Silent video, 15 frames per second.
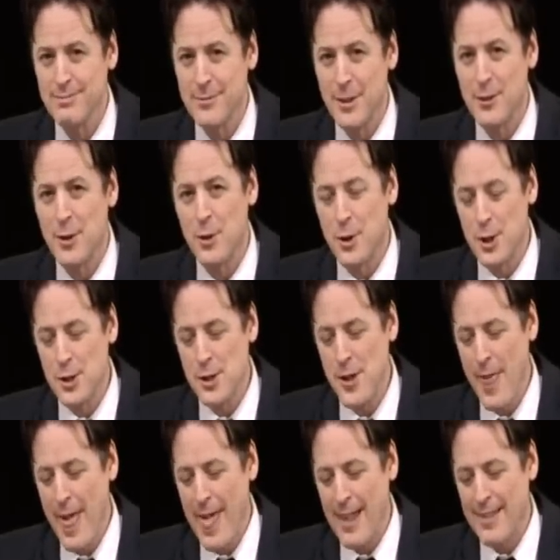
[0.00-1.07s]
Of course,
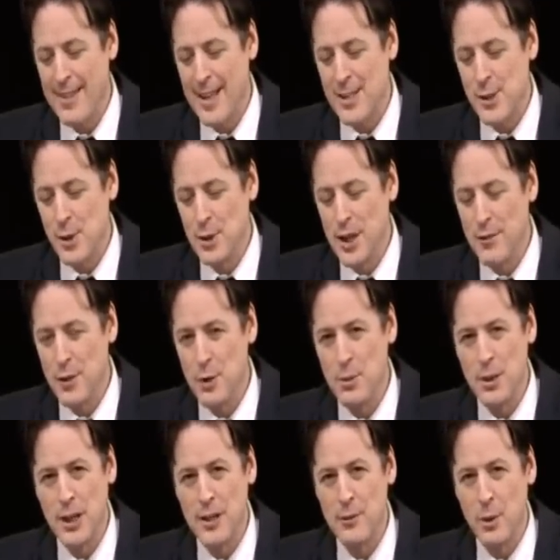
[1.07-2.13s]
that's only if you
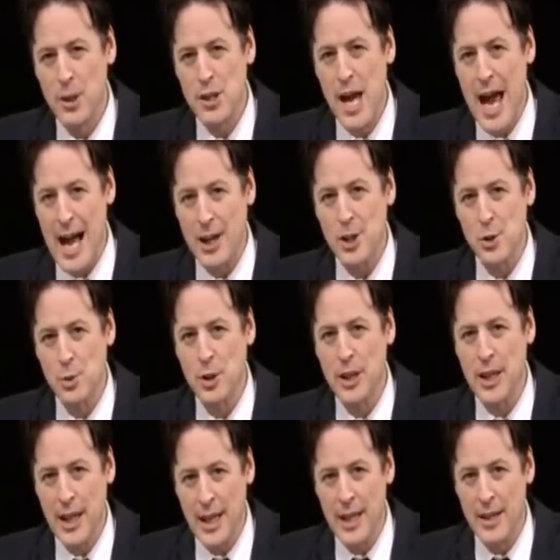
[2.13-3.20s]
believe what's
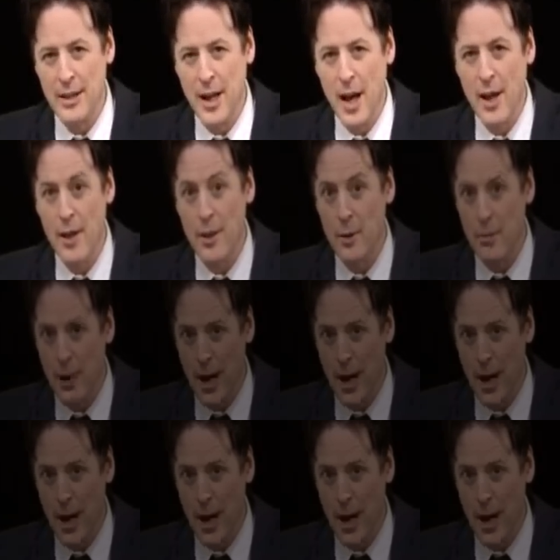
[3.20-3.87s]
actually in the